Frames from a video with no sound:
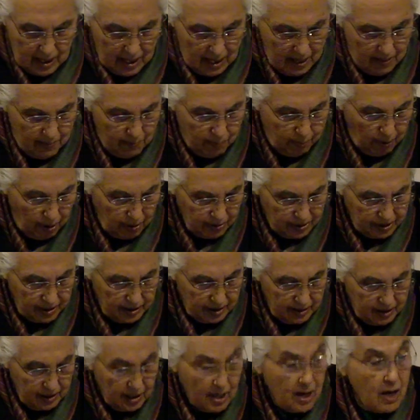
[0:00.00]

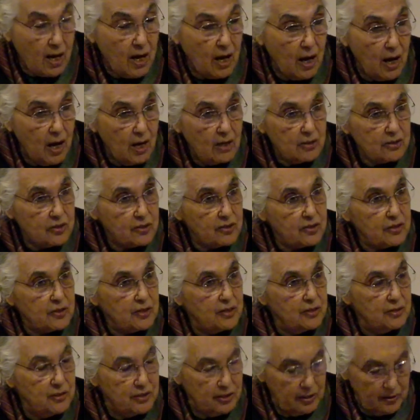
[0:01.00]
embodied caste
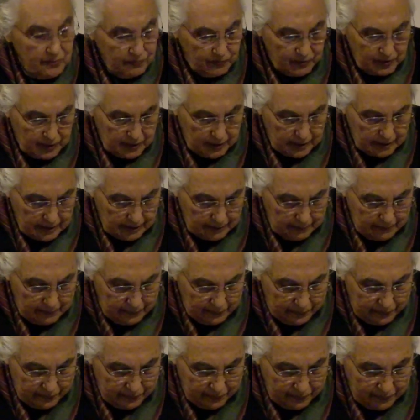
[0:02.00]
conservatism.
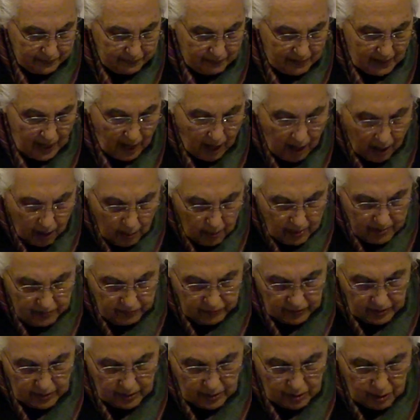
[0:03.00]

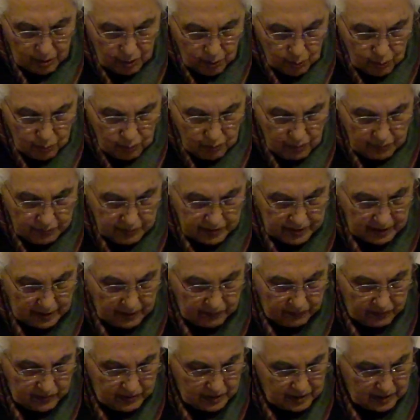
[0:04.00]
However, new
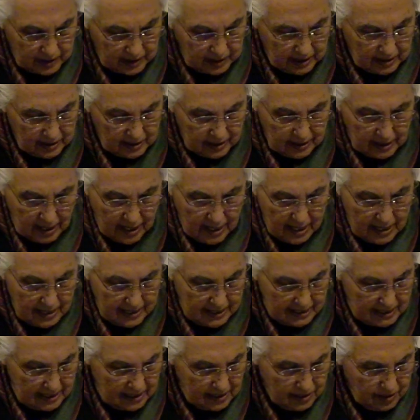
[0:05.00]
observances
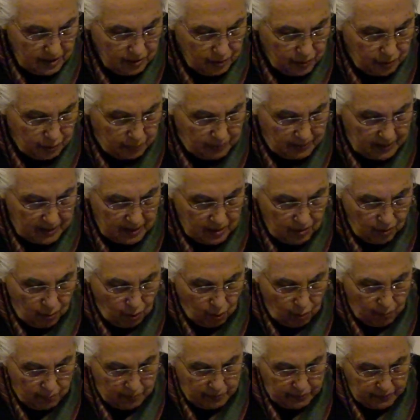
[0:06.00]
needed to be
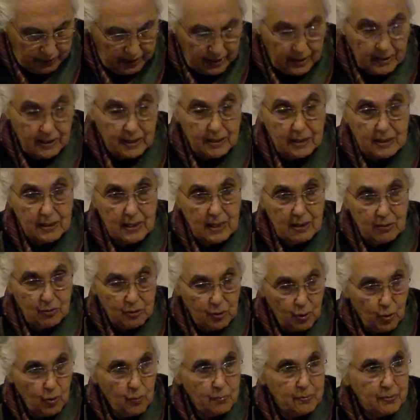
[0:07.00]
incorporated,
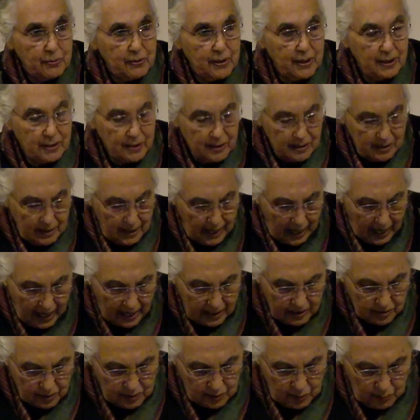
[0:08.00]
incorporated
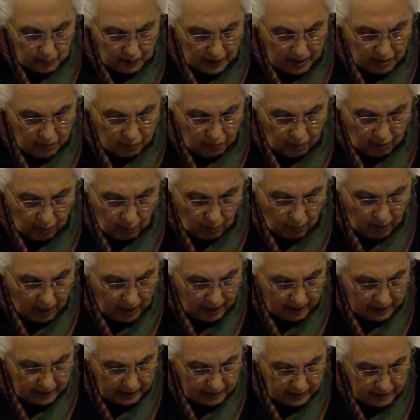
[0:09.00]
as and when
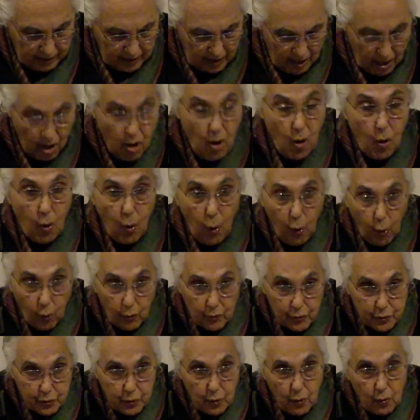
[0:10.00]
required,
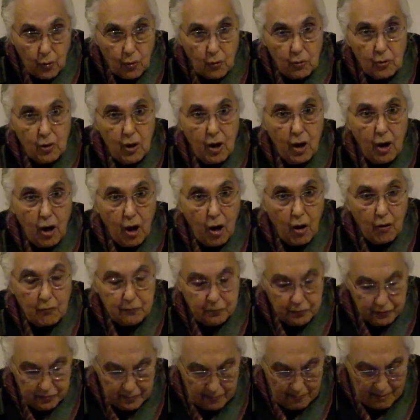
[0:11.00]
although
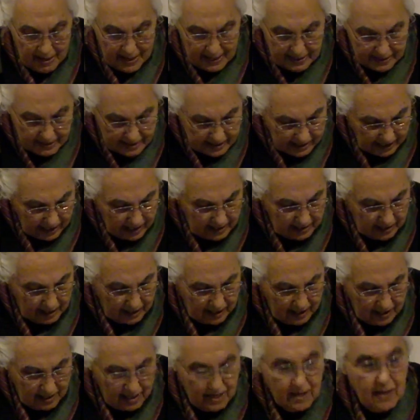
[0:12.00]
often
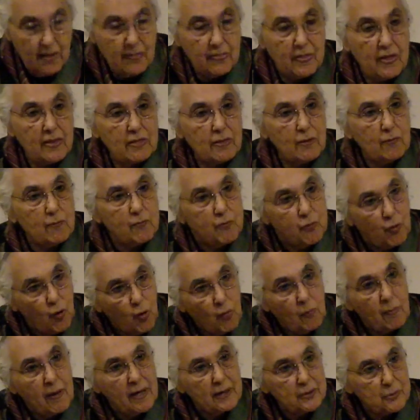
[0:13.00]
maintaining that the
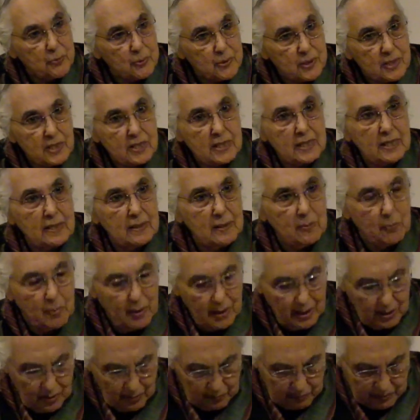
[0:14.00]
format was still
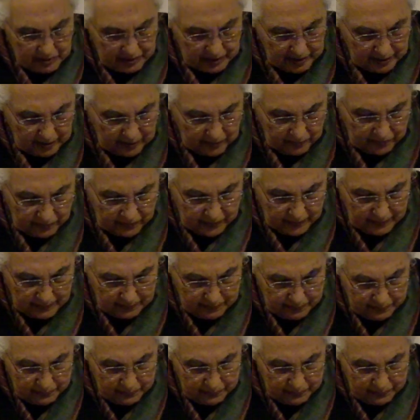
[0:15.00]
being observed.